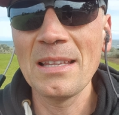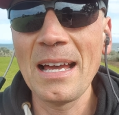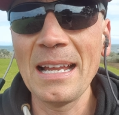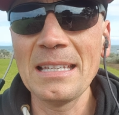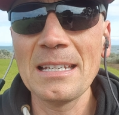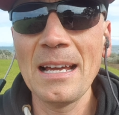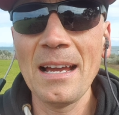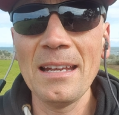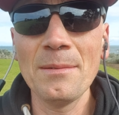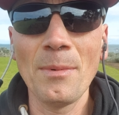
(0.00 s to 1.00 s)
that
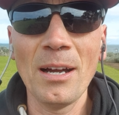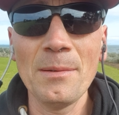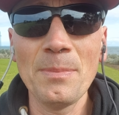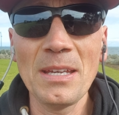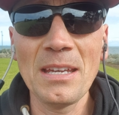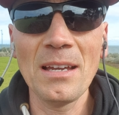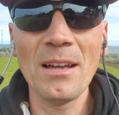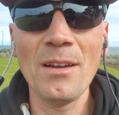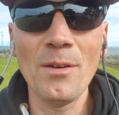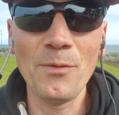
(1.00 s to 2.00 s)
uh, it might be
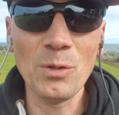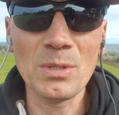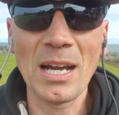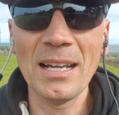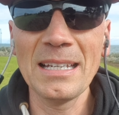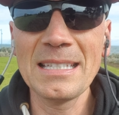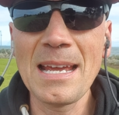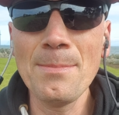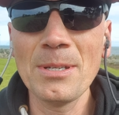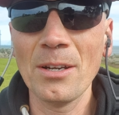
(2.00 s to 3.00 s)
a, a futile
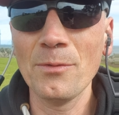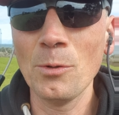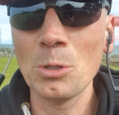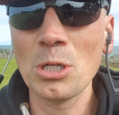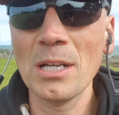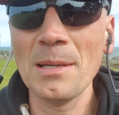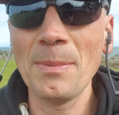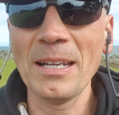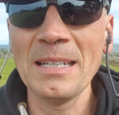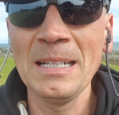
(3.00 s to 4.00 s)
attempt, unfortunately. But,